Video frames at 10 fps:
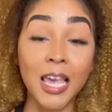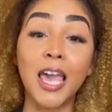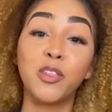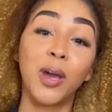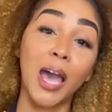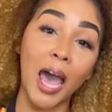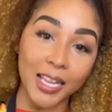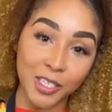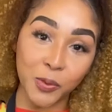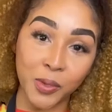And the way I
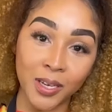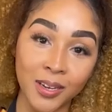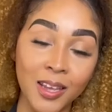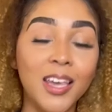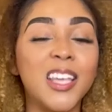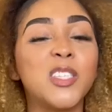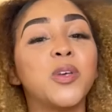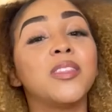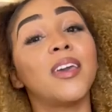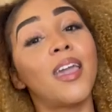do it is
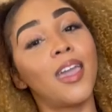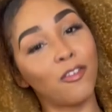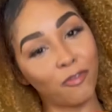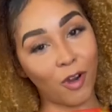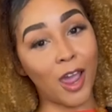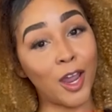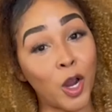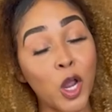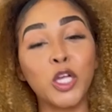with the air fryer.